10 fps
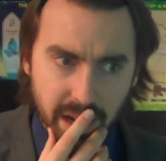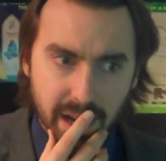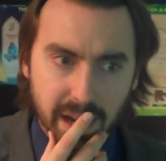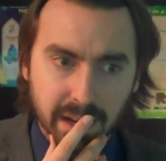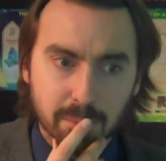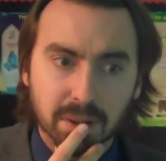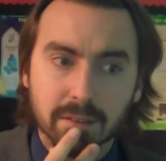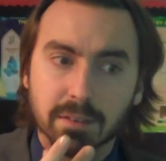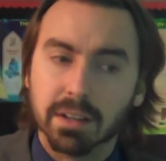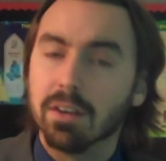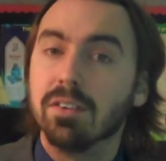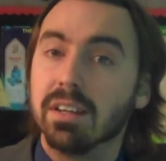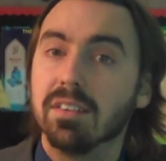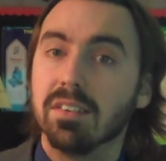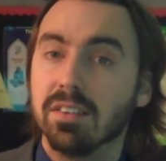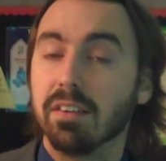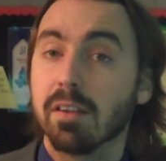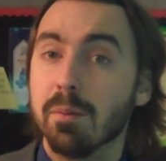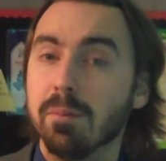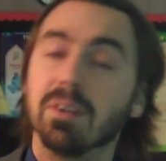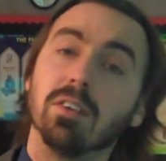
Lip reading: And they believe that it goes against the sixth commandment,